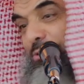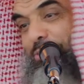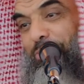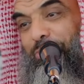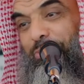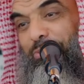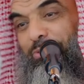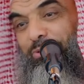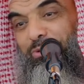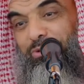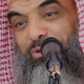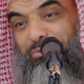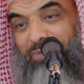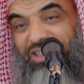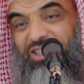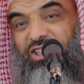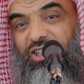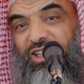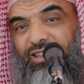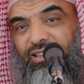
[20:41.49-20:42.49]
to, to the
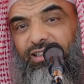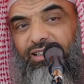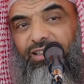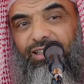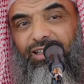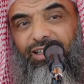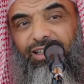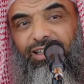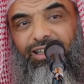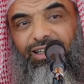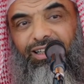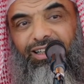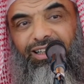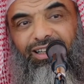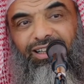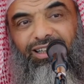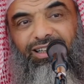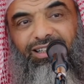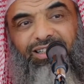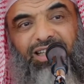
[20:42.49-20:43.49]
masjid.
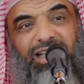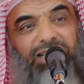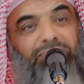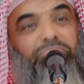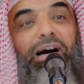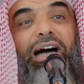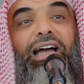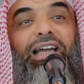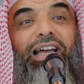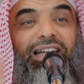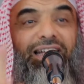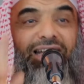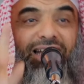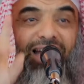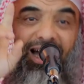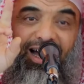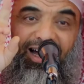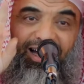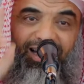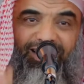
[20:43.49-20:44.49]
He said, By
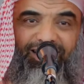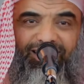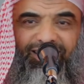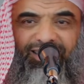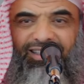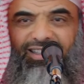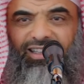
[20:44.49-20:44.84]
Allah,